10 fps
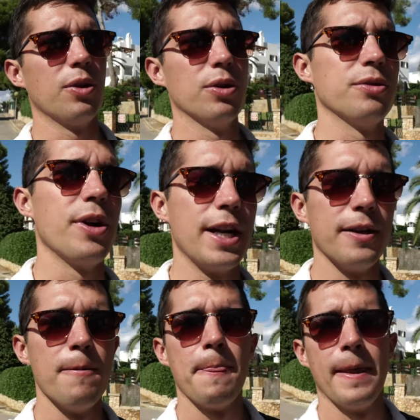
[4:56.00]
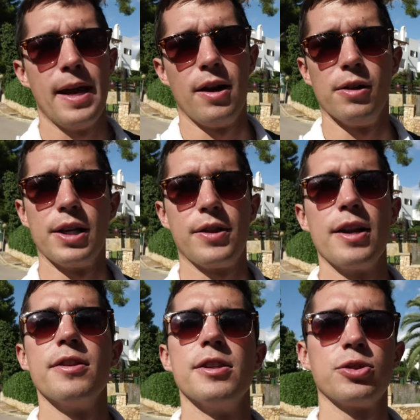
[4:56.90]
cold and rainy. And I'll link
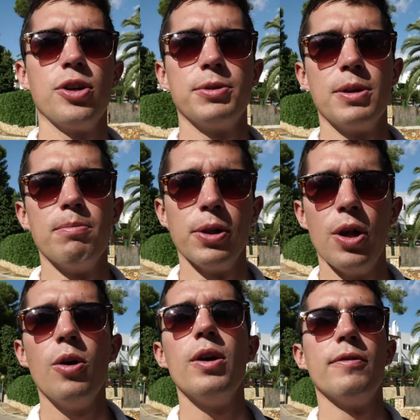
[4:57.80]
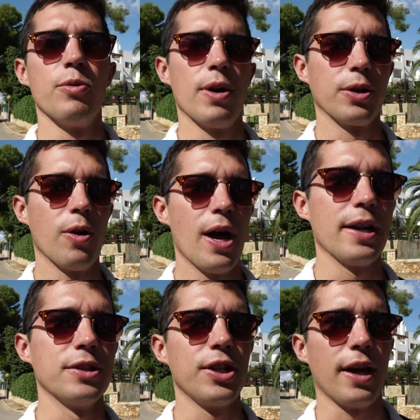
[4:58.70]
that in the description below if you wanna go
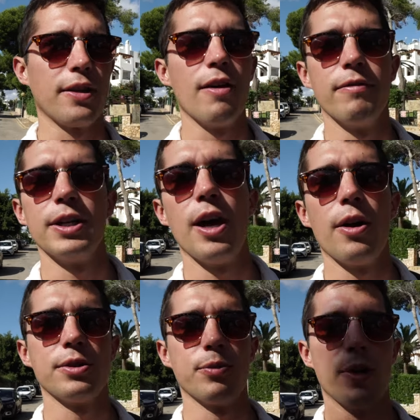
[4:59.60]
ahead and check that video out as